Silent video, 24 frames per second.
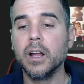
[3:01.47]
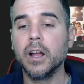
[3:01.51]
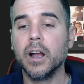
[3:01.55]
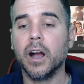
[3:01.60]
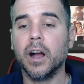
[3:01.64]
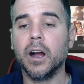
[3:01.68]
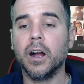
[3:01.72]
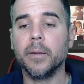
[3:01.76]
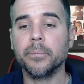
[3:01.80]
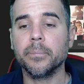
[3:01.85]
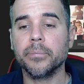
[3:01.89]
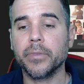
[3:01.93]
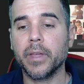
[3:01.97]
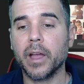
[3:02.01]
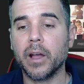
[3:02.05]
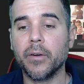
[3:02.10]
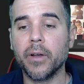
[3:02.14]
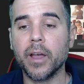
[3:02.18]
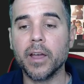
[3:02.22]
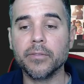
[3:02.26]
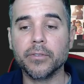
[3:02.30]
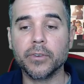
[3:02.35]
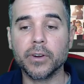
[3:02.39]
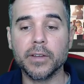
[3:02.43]
Um,
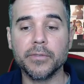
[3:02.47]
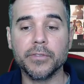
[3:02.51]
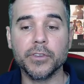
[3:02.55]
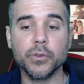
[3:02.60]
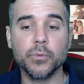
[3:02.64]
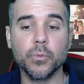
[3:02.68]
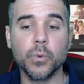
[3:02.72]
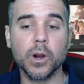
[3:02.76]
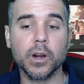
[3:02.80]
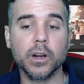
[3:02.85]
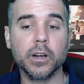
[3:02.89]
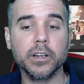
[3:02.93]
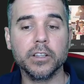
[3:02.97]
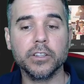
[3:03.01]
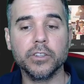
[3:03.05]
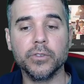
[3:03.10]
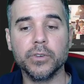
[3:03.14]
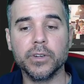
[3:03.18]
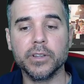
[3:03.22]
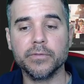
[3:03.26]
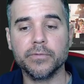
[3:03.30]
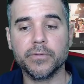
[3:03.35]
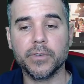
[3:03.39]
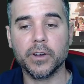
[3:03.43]
however, if you were going to do it
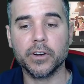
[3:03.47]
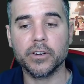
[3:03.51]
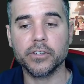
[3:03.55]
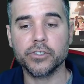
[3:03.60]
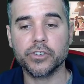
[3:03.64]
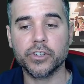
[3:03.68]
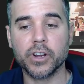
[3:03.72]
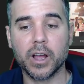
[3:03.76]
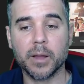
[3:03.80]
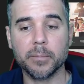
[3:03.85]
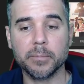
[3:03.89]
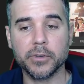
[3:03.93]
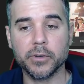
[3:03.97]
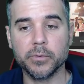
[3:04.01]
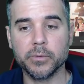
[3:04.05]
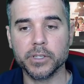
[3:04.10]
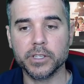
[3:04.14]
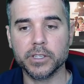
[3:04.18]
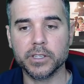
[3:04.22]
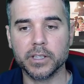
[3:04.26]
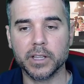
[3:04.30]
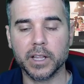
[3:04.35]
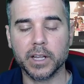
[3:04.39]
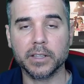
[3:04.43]
in Photoshop, you would
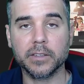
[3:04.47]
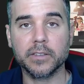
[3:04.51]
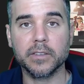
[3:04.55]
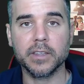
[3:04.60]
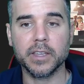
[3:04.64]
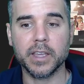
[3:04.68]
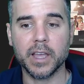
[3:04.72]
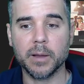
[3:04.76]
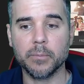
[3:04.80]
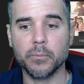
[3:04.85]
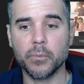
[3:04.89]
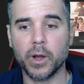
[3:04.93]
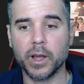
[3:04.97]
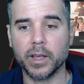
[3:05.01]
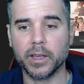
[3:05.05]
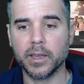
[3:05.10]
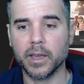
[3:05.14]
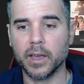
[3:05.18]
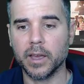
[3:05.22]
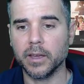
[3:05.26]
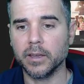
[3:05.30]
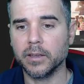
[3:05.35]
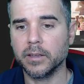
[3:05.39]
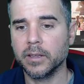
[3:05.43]
select CMYK.